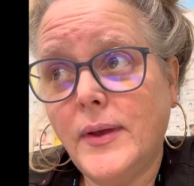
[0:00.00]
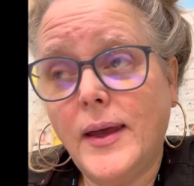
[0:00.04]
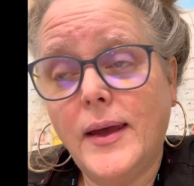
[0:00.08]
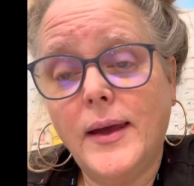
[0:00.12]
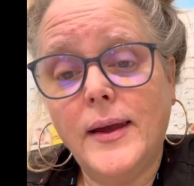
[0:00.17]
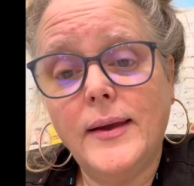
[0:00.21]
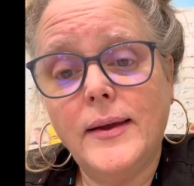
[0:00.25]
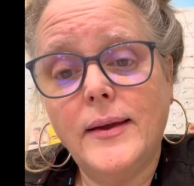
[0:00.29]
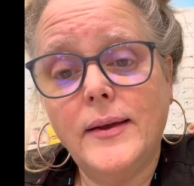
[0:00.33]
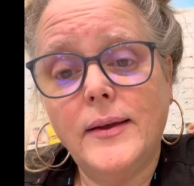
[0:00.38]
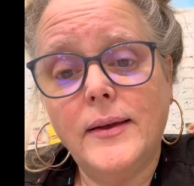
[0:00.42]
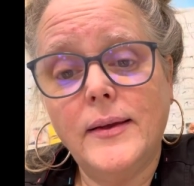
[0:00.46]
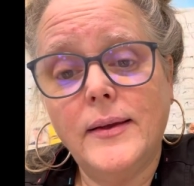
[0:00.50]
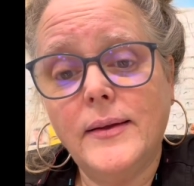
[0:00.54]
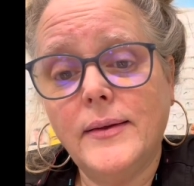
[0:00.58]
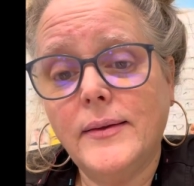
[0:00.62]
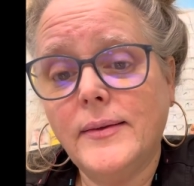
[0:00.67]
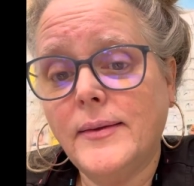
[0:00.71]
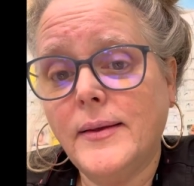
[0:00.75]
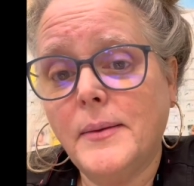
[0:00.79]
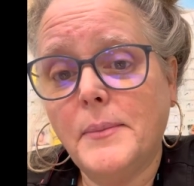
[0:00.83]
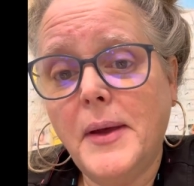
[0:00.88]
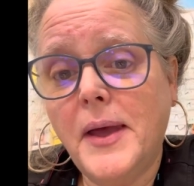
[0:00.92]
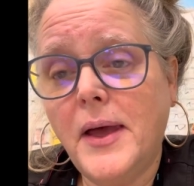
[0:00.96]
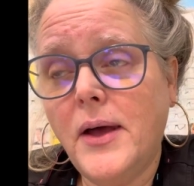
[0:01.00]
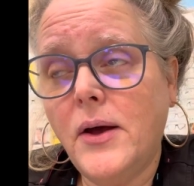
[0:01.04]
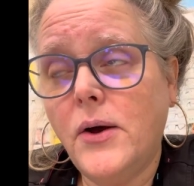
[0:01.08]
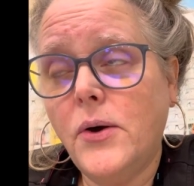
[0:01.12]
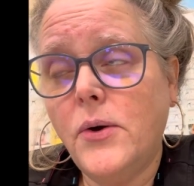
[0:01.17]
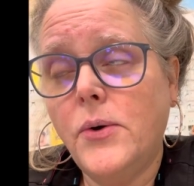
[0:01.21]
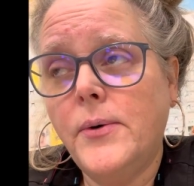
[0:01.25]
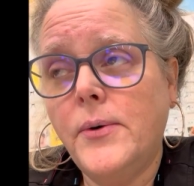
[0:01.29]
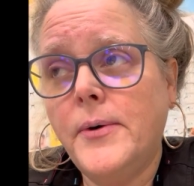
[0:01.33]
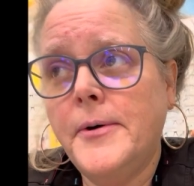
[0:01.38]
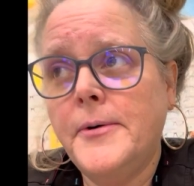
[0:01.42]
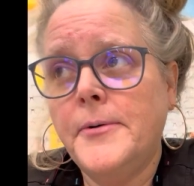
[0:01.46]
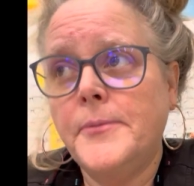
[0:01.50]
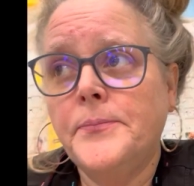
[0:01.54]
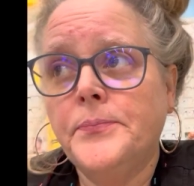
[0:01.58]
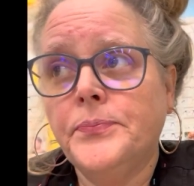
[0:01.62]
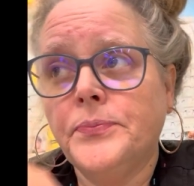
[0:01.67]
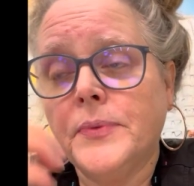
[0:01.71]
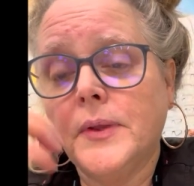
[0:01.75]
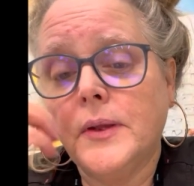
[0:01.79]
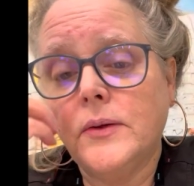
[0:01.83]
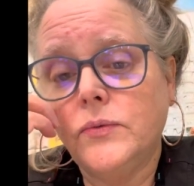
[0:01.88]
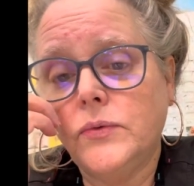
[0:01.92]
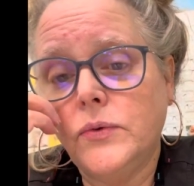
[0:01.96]
I somehow
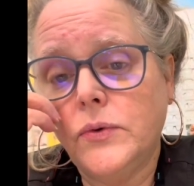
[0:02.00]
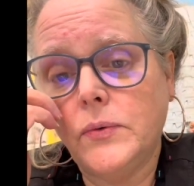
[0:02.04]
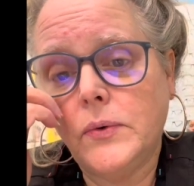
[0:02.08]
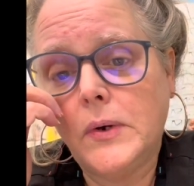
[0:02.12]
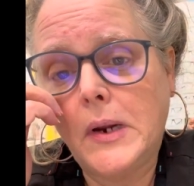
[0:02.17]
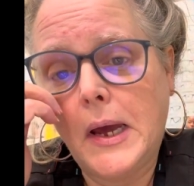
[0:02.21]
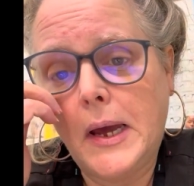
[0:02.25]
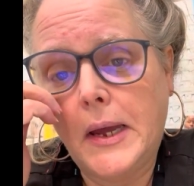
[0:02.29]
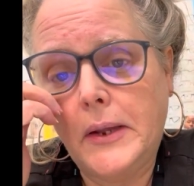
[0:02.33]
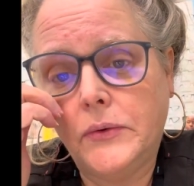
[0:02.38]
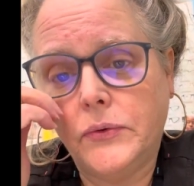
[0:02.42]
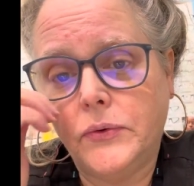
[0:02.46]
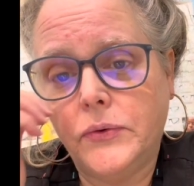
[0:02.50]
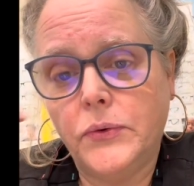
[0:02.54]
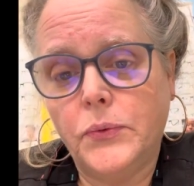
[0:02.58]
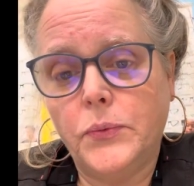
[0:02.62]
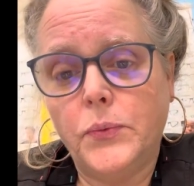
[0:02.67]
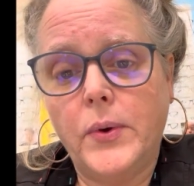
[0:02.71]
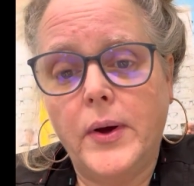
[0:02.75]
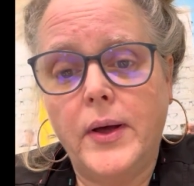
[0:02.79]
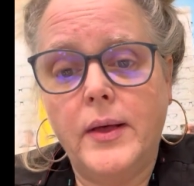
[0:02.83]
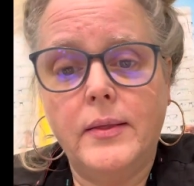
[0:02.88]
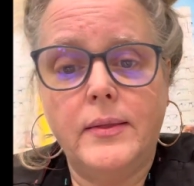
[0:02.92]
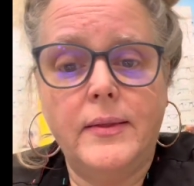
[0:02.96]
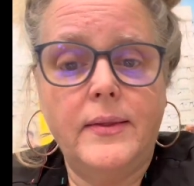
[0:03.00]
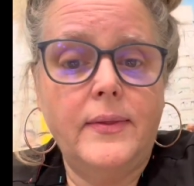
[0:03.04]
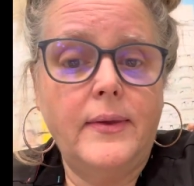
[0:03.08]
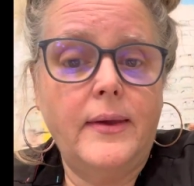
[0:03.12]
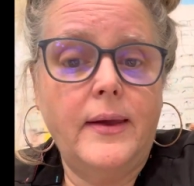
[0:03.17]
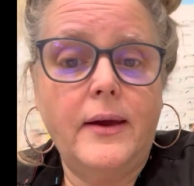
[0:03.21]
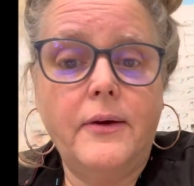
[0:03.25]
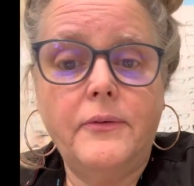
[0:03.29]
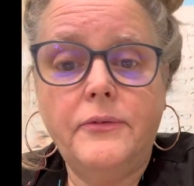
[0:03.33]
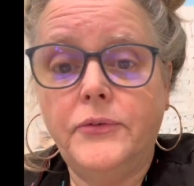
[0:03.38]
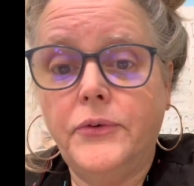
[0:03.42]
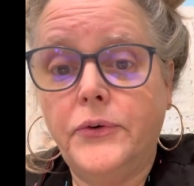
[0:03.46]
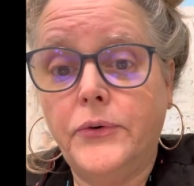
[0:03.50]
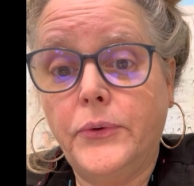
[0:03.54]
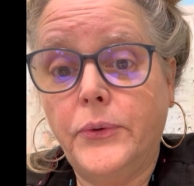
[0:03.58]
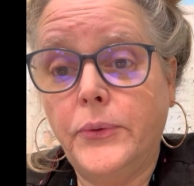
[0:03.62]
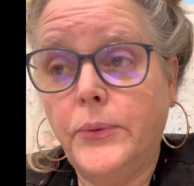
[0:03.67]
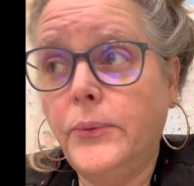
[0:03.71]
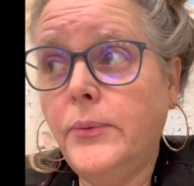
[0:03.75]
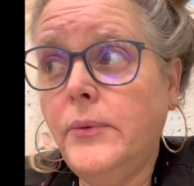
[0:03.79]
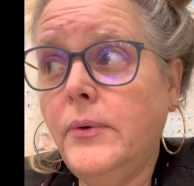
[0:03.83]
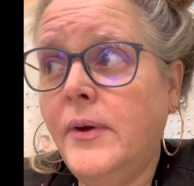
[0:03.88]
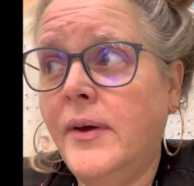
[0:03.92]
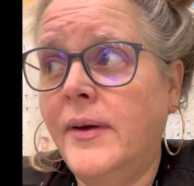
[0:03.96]
do not do well in the
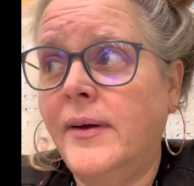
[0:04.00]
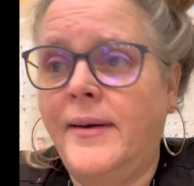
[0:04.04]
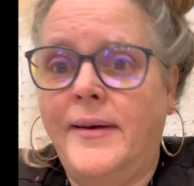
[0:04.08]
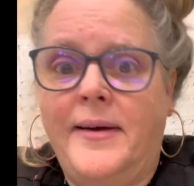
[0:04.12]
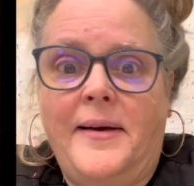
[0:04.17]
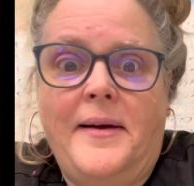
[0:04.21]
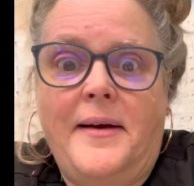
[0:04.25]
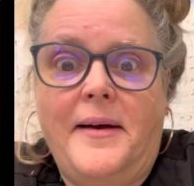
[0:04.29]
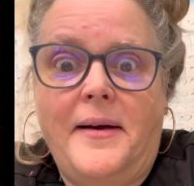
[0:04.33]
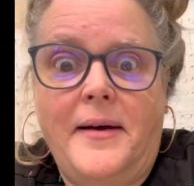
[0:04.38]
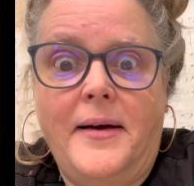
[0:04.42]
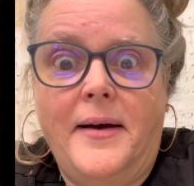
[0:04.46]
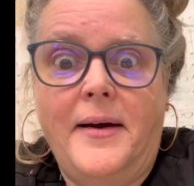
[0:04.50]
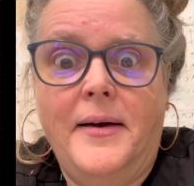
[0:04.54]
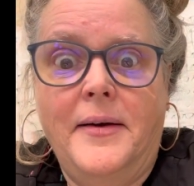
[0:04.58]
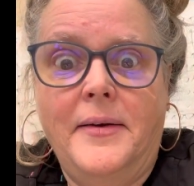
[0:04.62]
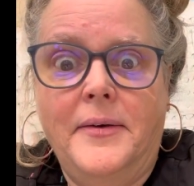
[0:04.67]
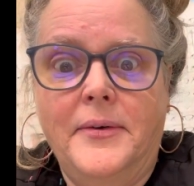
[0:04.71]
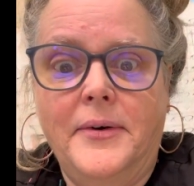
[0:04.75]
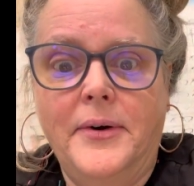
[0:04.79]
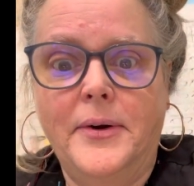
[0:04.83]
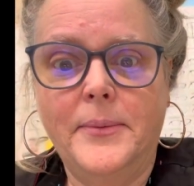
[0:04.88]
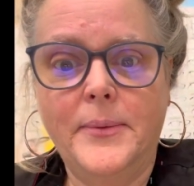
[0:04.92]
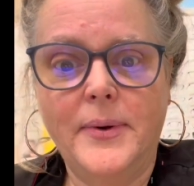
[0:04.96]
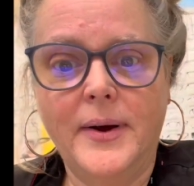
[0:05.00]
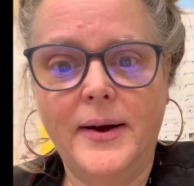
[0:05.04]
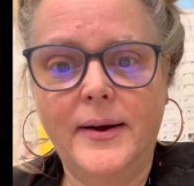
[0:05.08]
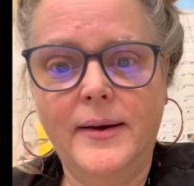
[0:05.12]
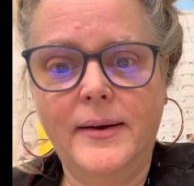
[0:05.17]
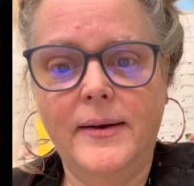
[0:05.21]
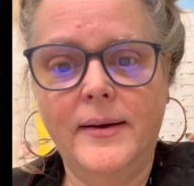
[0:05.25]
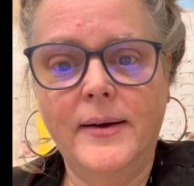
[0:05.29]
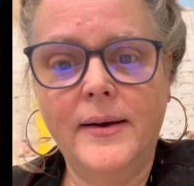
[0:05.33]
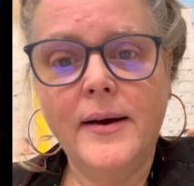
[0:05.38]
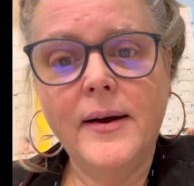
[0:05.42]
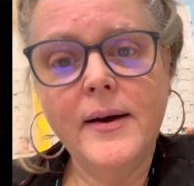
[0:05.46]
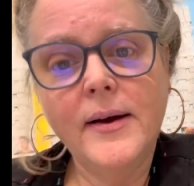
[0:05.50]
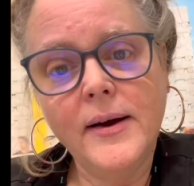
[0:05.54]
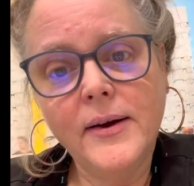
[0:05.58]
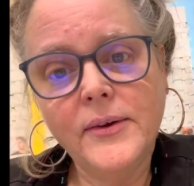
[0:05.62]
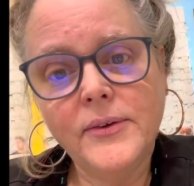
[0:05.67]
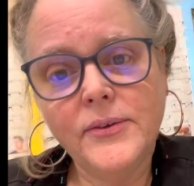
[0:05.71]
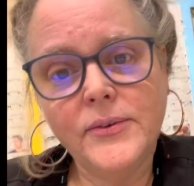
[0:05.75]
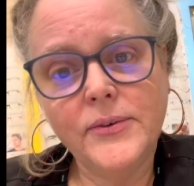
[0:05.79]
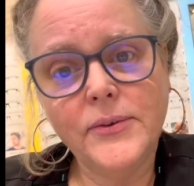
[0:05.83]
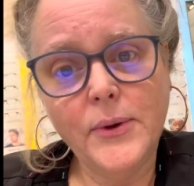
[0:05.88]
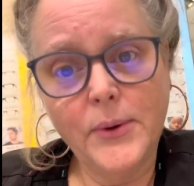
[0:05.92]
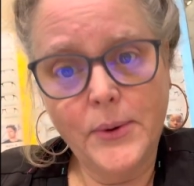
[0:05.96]
afternoon. I don't know why.
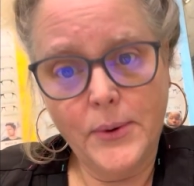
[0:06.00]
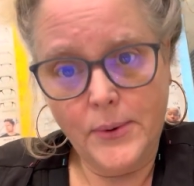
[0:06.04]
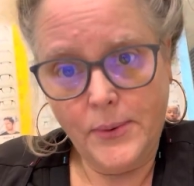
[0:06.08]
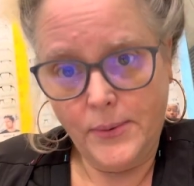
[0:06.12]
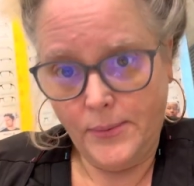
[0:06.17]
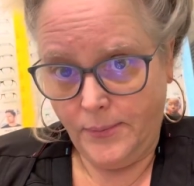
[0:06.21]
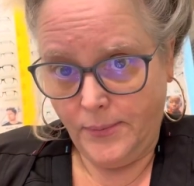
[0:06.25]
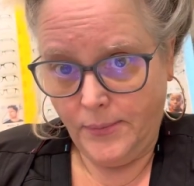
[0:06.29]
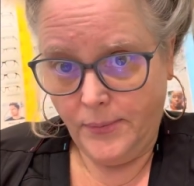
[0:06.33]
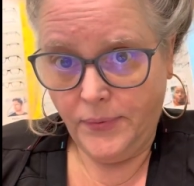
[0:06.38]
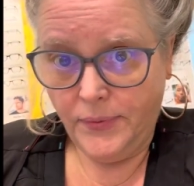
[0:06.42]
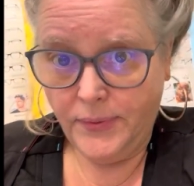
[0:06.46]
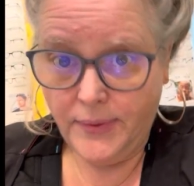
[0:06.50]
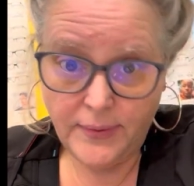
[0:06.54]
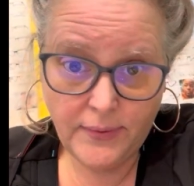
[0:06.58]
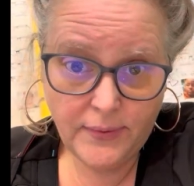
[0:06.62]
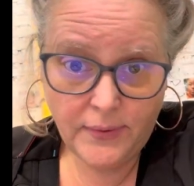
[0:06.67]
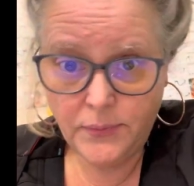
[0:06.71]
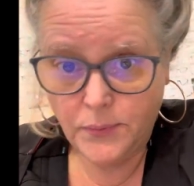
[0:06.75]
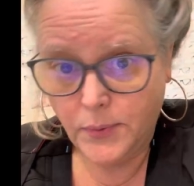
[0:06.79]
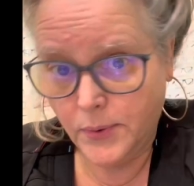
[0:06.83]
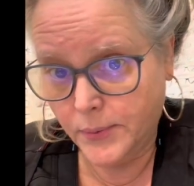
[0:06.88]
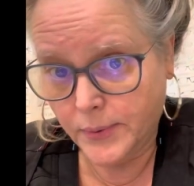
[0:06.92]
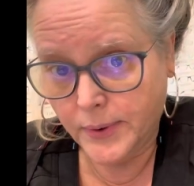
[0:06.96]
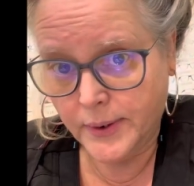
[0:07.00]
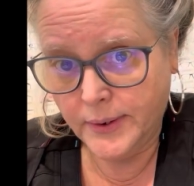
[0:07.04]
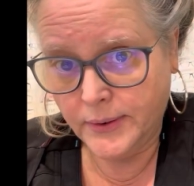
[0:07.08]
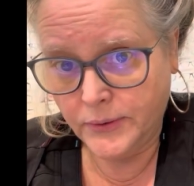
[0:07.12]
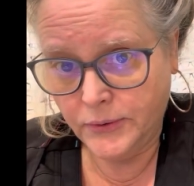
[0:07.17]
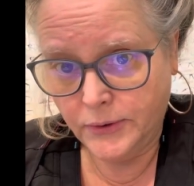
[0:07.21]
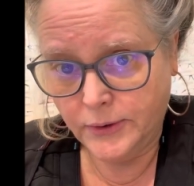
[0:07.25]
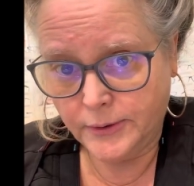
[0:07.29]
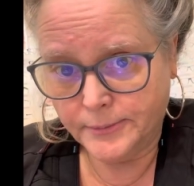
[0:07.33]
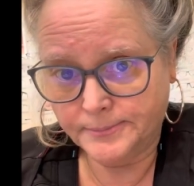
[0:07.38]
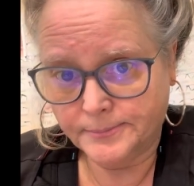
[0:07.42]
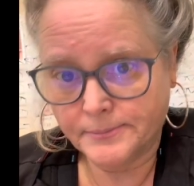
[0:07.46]
So this is what we're going to do.